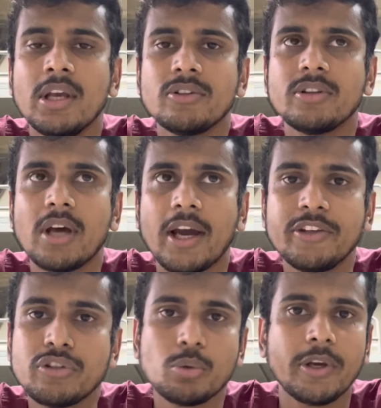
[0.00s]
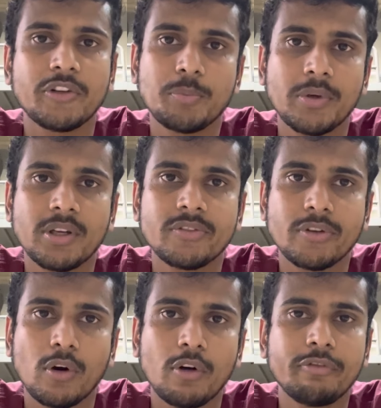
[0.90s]
See, the ICU experience
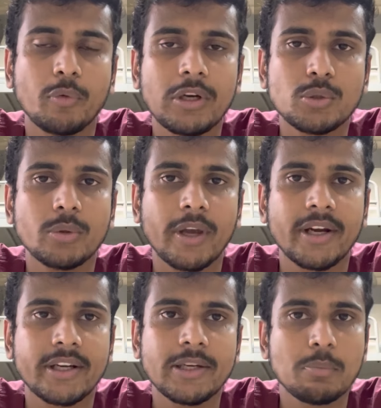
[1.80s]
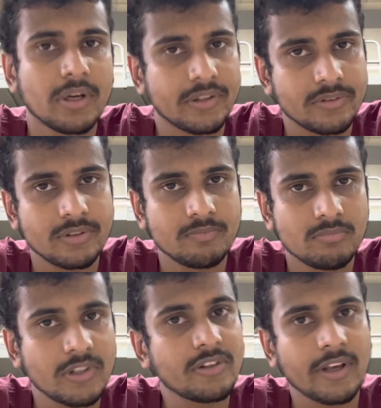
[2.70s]
of 12 to 18 months
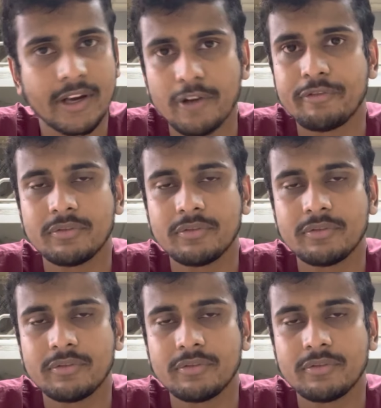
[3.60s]
is enough,